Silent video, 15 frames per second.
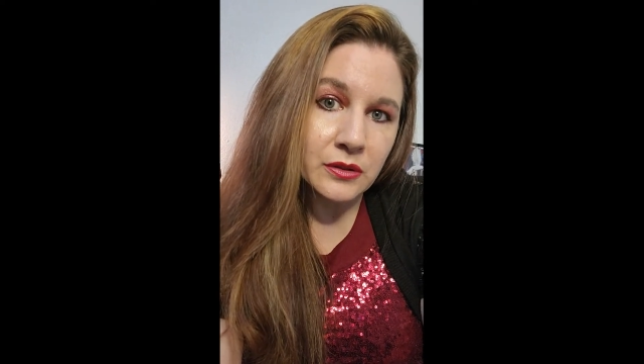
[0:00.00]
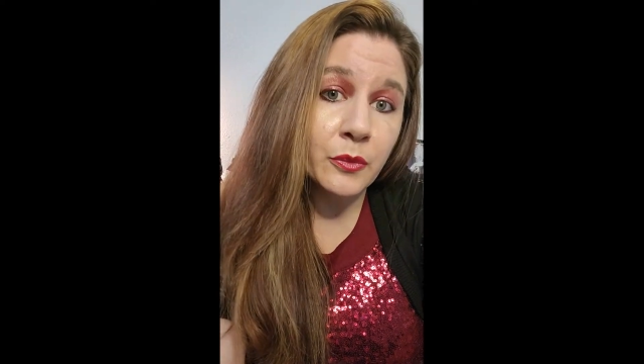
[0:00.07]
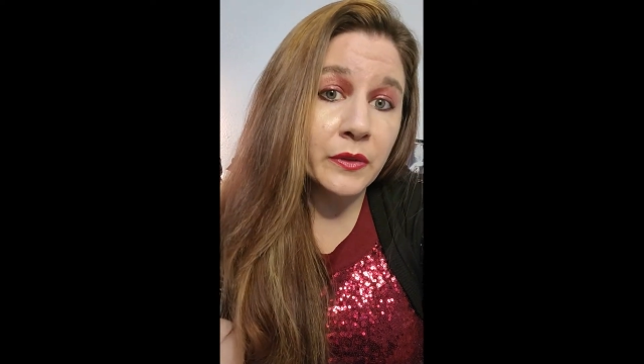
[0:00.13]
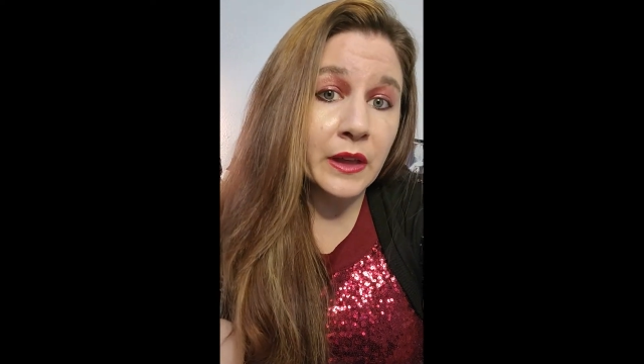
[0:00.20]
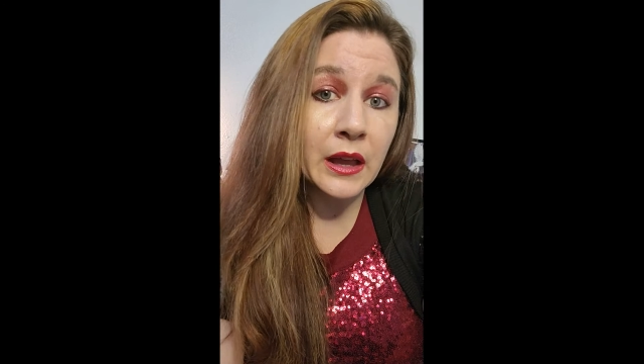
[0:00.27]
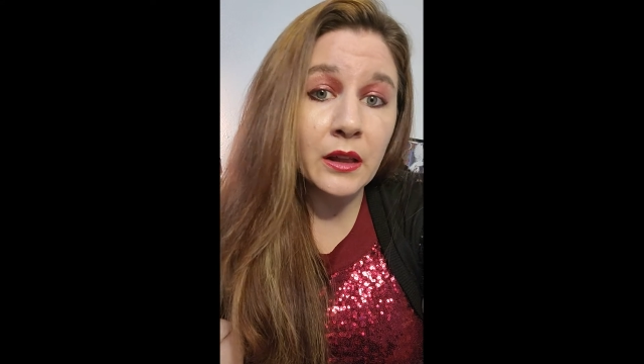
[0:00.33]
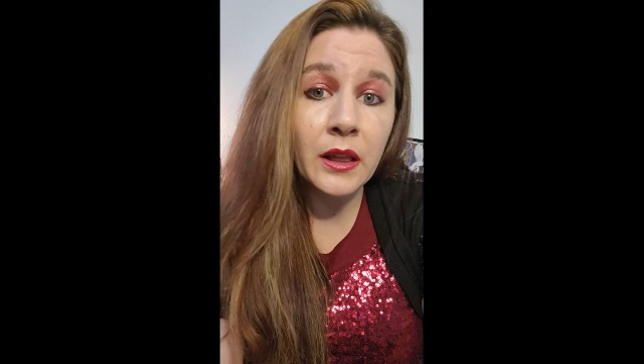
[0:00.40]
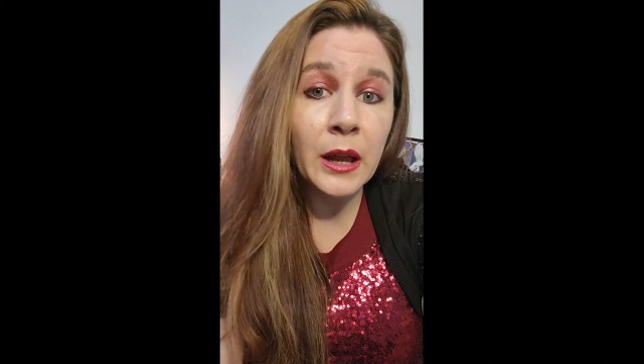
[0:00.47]
when
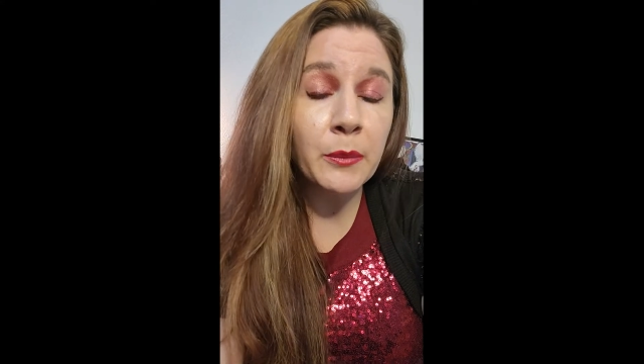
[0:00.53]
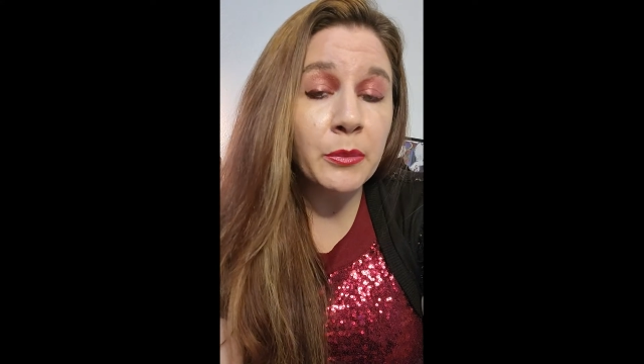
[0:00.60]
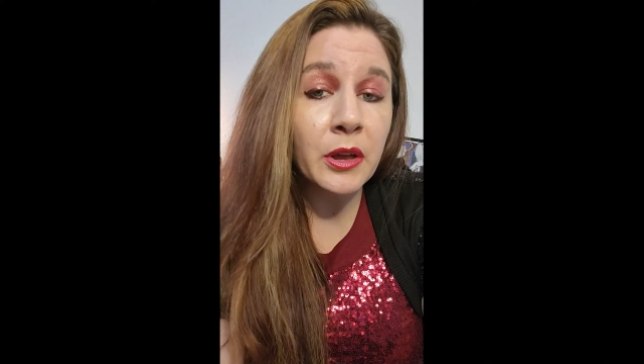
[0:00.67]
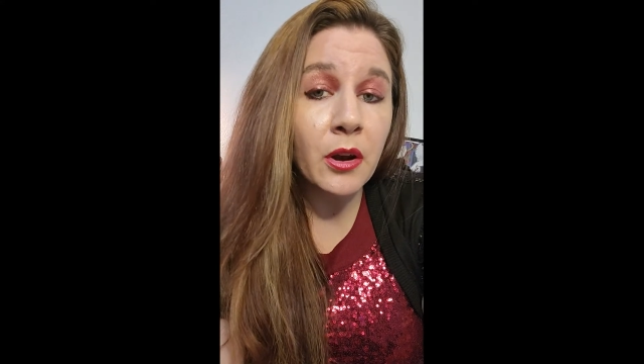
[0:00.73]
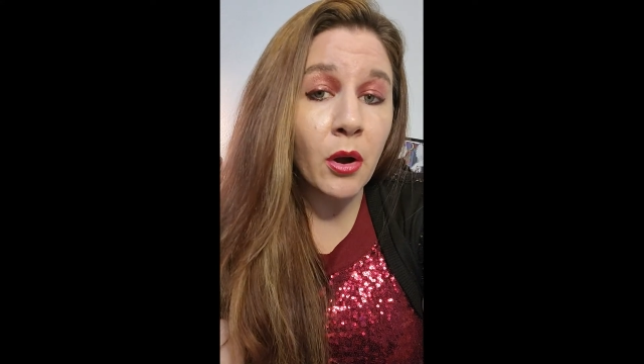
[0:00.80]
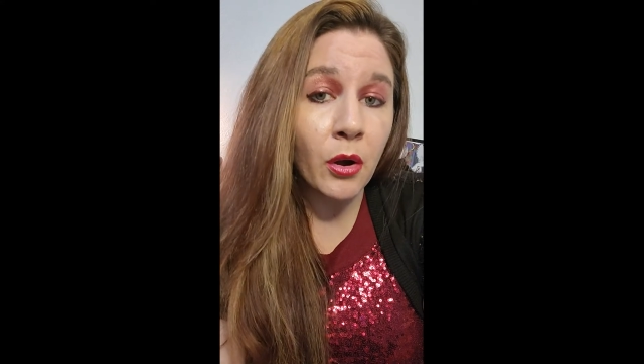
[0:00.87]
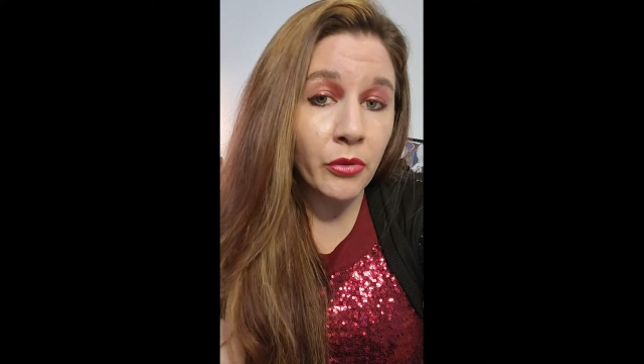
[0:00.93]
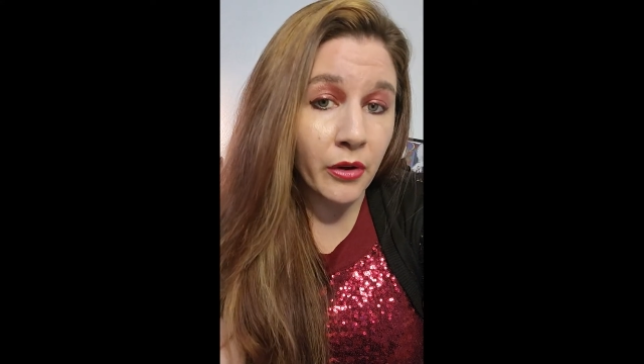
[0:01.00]
they claimed
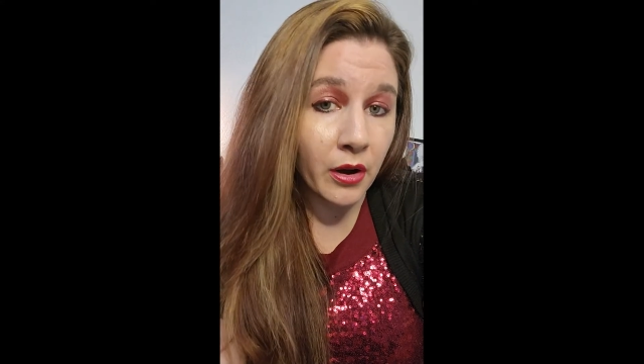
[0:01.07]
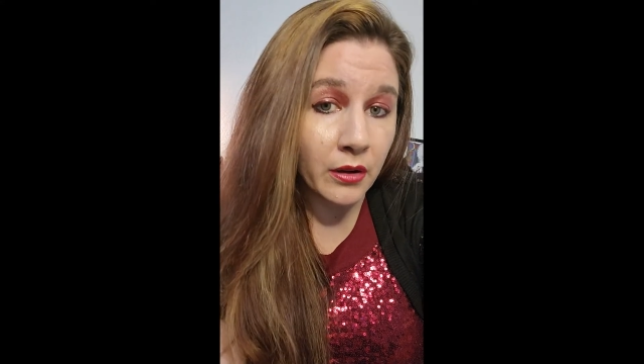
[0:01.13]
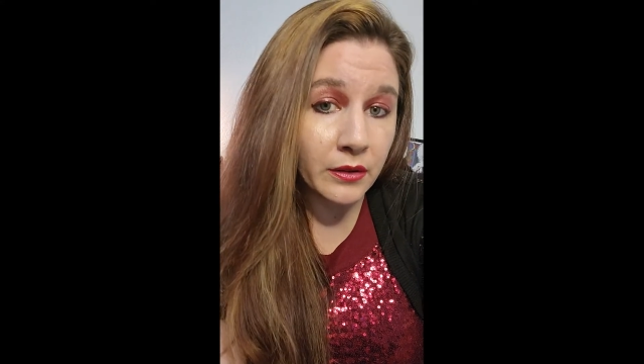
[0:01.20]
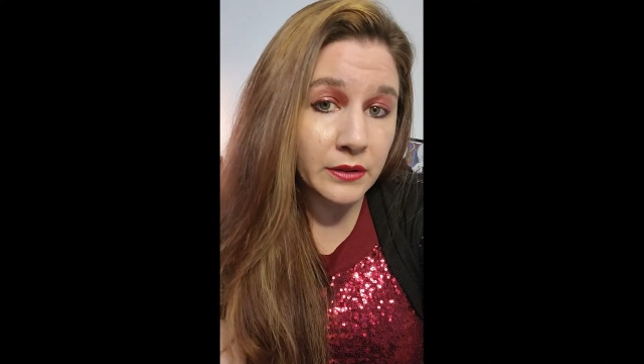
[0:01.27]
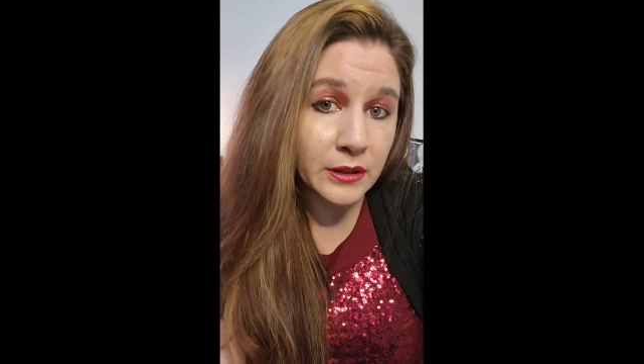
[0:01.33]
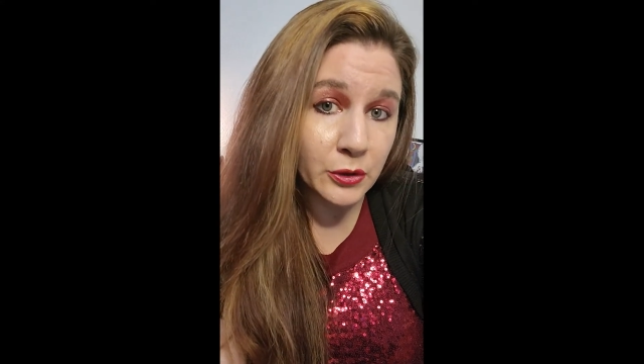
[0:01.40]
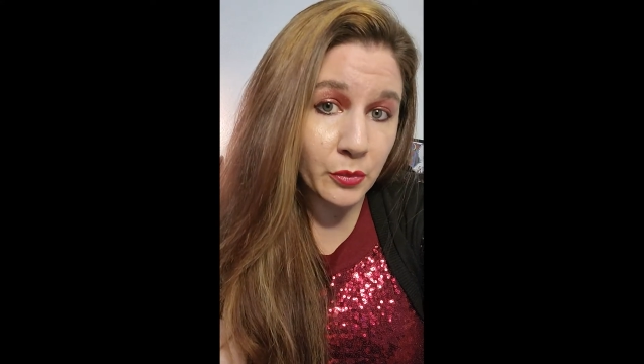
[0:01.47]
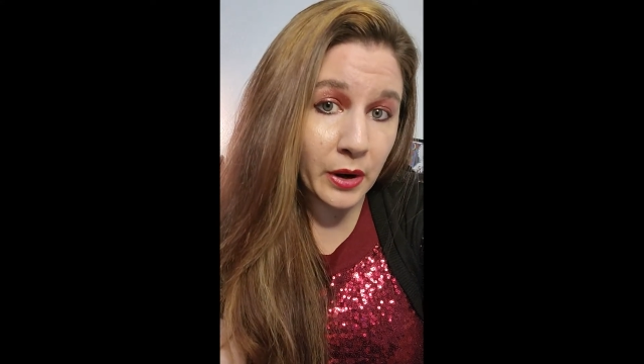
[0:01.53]
that all the
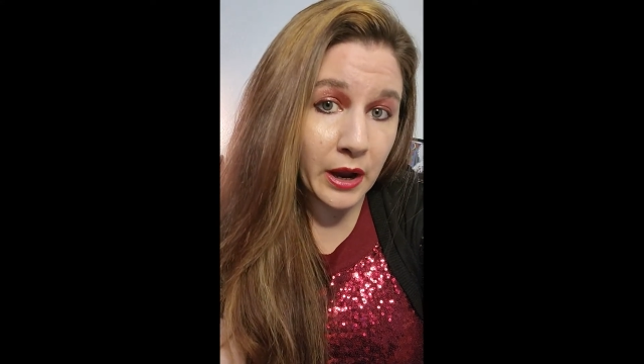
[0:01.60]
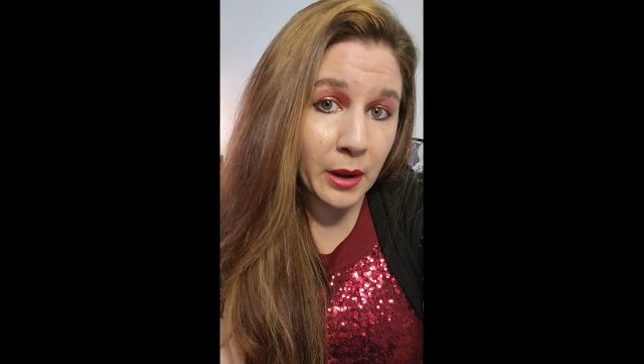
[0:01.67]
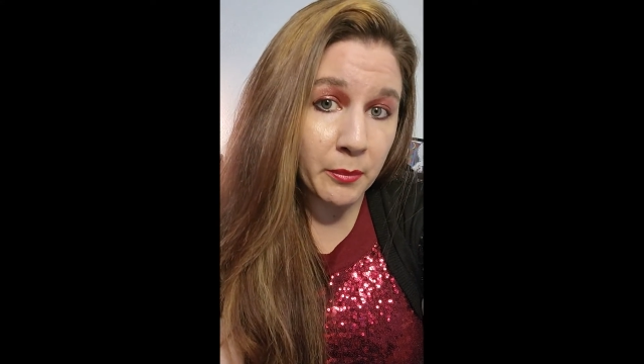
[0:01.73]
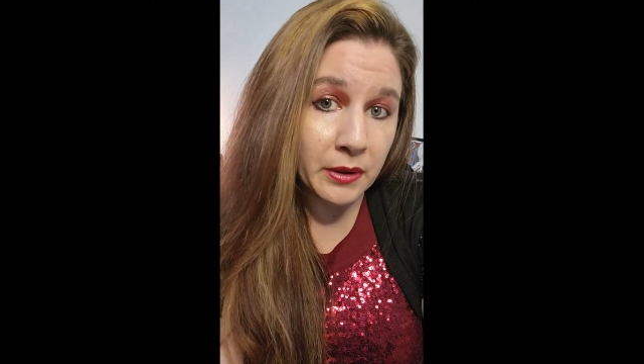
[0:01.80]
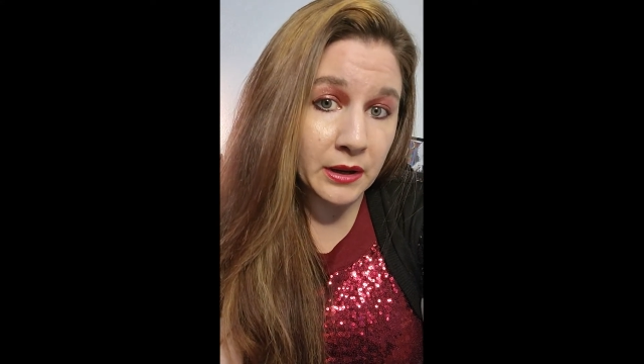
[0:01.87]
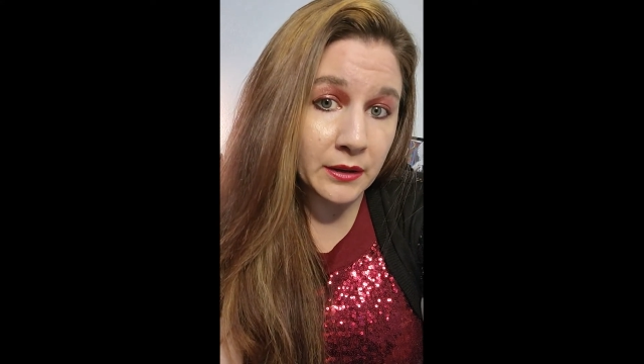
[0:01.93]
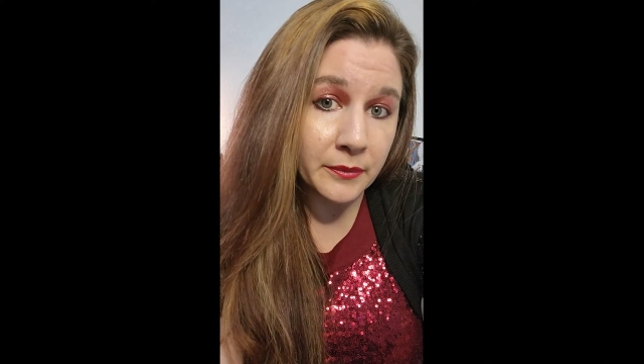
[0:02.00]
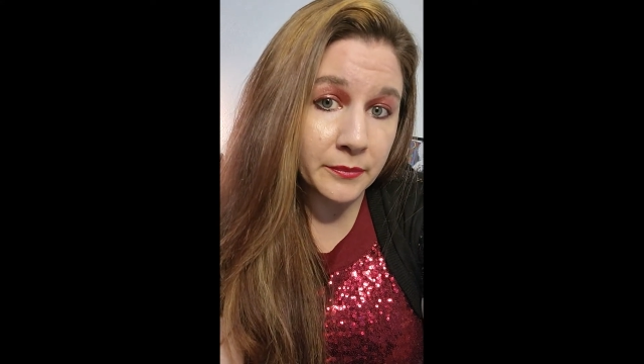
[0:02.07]
hauntings were
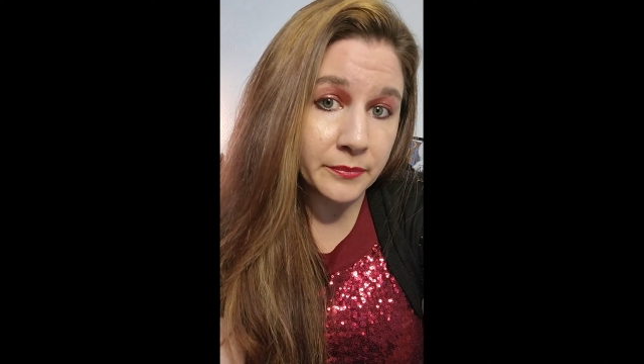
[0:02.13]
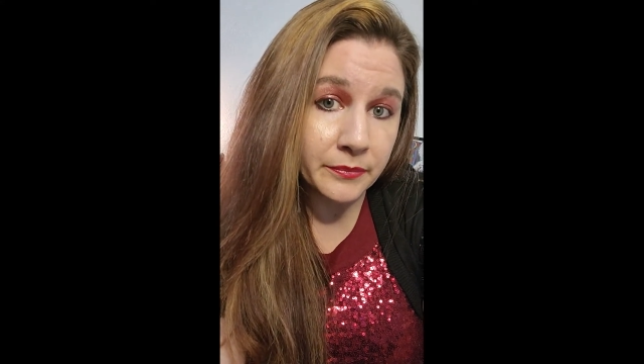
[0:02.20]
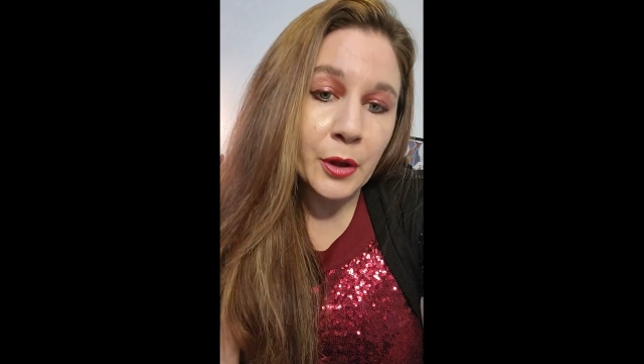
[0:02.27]
happening.